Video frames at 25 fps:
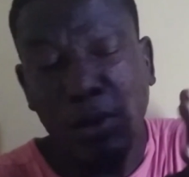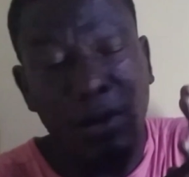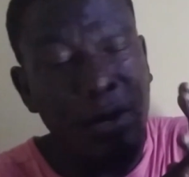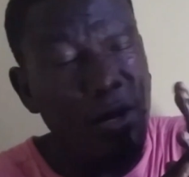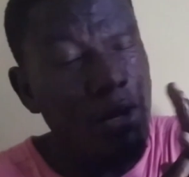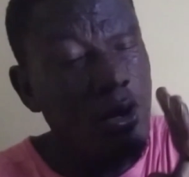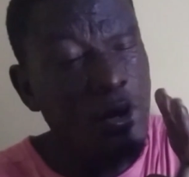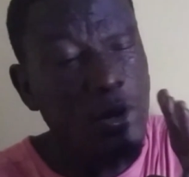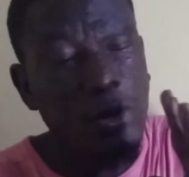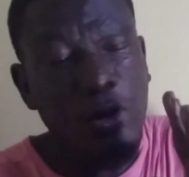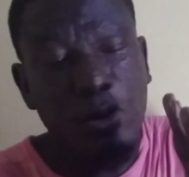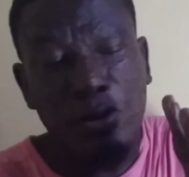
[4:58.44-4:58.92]

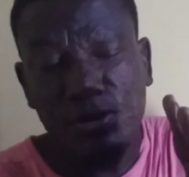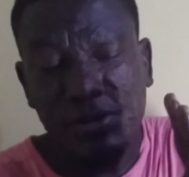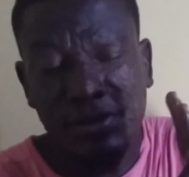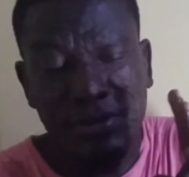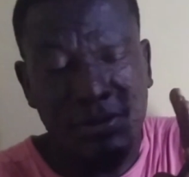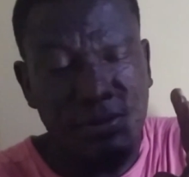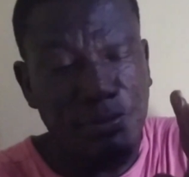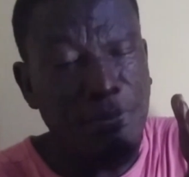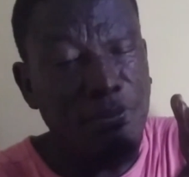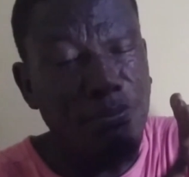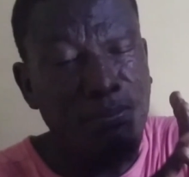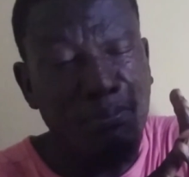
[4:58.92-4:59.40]

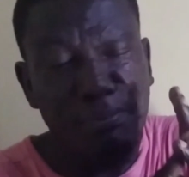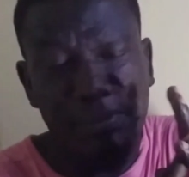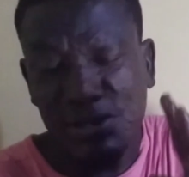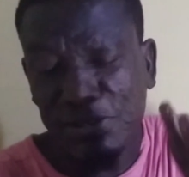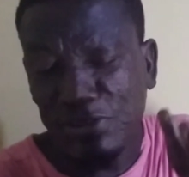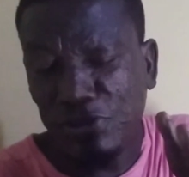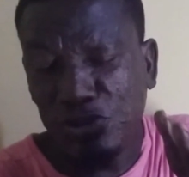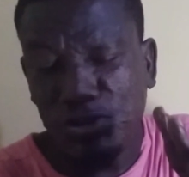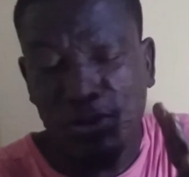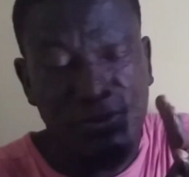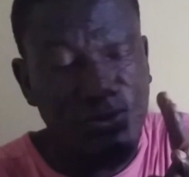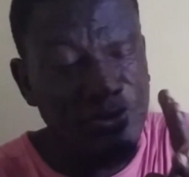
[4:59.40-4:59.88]
The
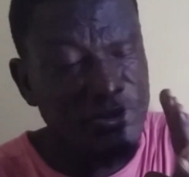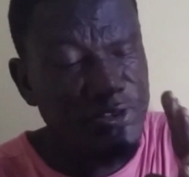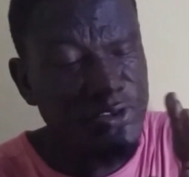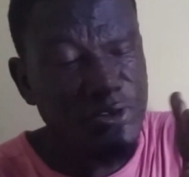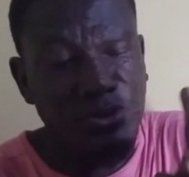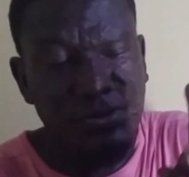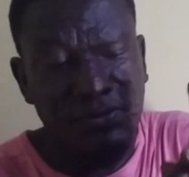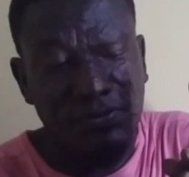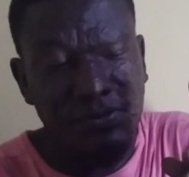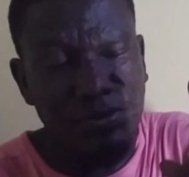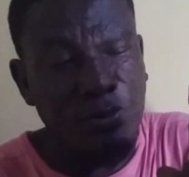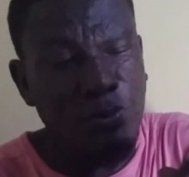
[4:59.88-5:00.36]

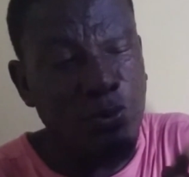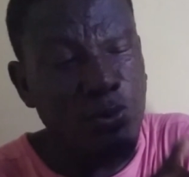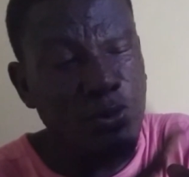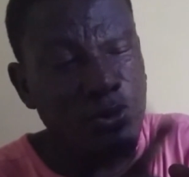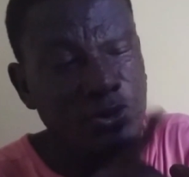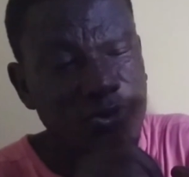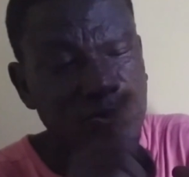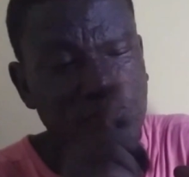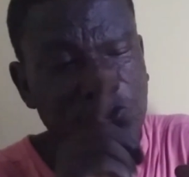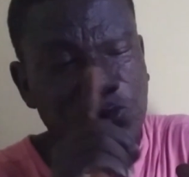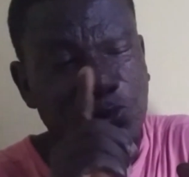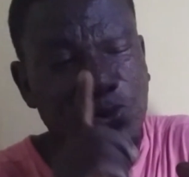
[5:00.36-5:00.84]
majority of the
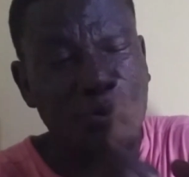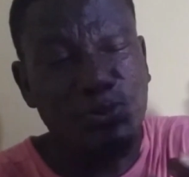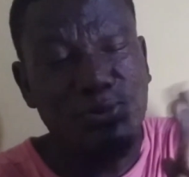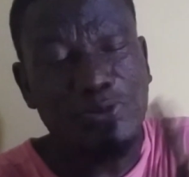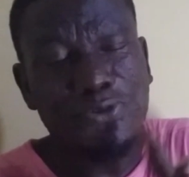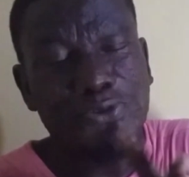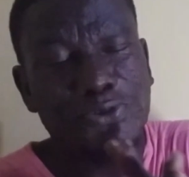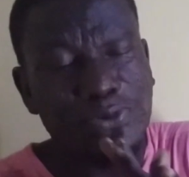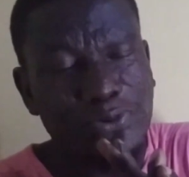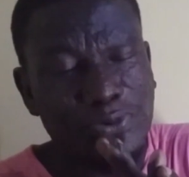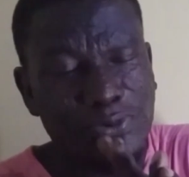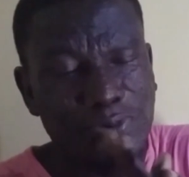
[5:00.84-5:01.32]
awards will go
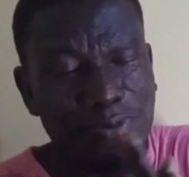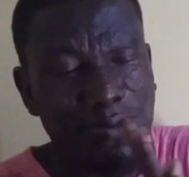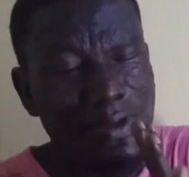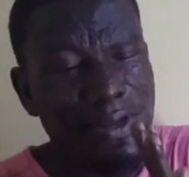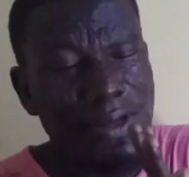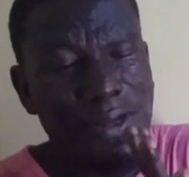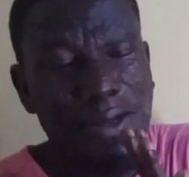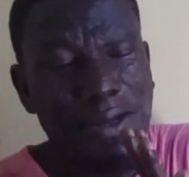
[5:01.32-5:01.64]
to